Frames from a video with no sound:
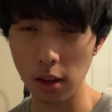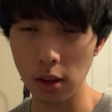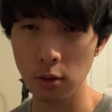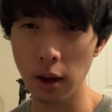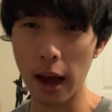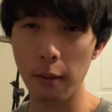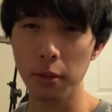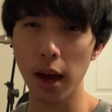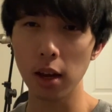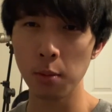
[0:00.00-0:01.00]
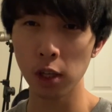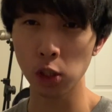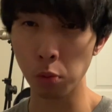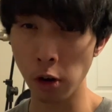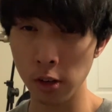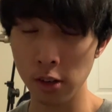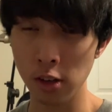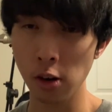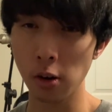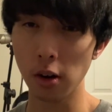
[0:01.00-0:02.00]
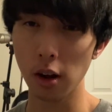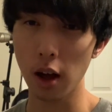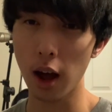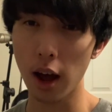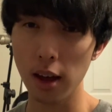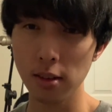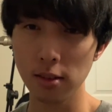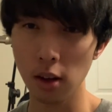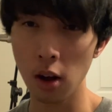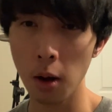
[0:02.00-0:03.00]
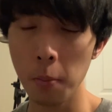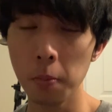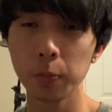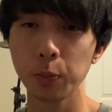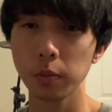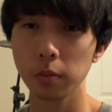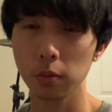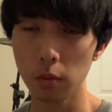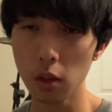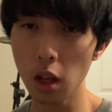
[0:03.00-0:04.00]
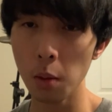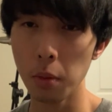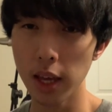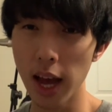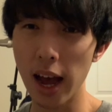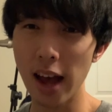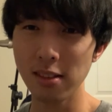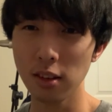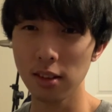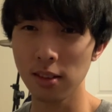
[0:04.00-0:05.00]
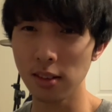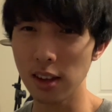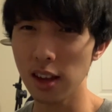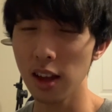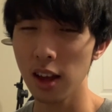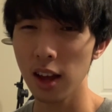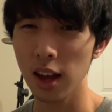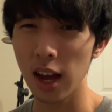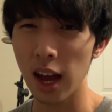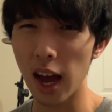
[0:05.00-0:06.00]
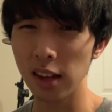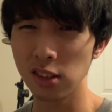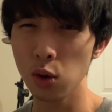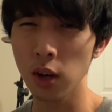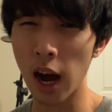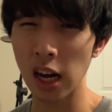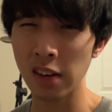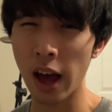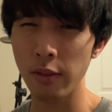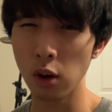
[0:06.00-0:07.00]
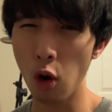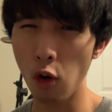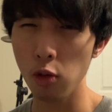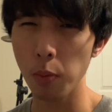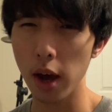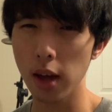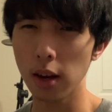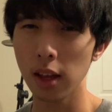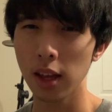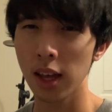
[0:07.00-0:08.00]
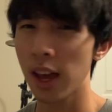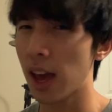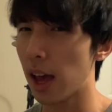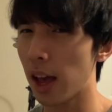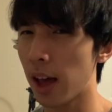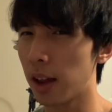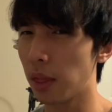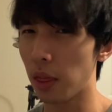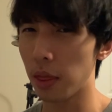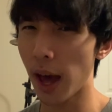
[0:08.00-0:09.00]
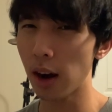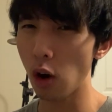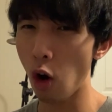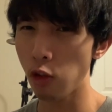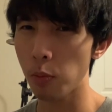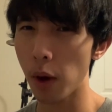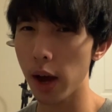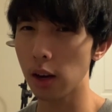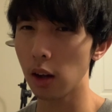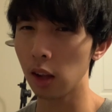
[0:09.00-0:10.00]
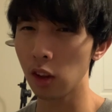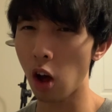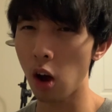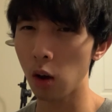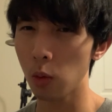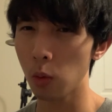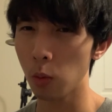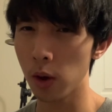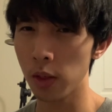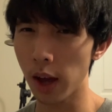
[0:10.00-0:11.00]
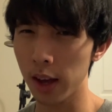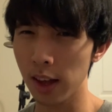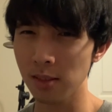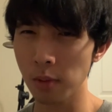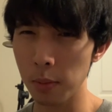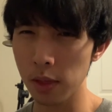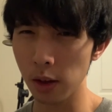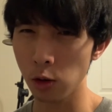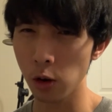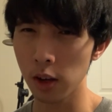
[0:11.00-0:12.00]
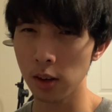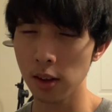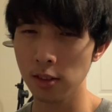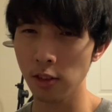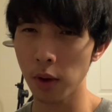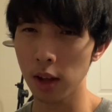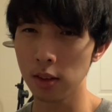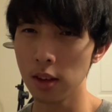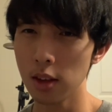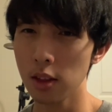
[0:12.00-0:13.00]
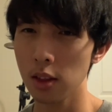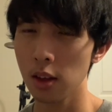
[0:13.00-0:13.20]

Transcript: you have that image burned into your eyes. Um but yeah, as you can see, I do kind of have an overbite and that overbite along with I guess maybe the crookedness of my teeth